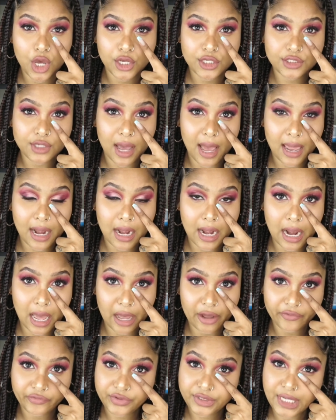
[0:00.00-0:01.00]
So I
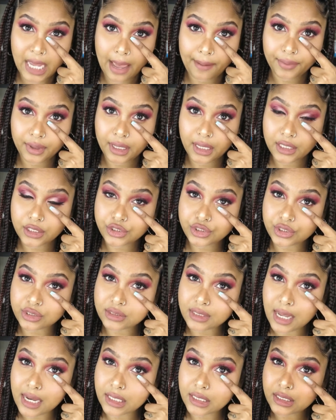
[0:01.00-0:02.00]
love dabbing it
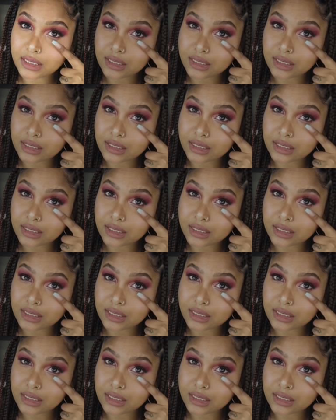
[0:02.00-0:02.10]
just under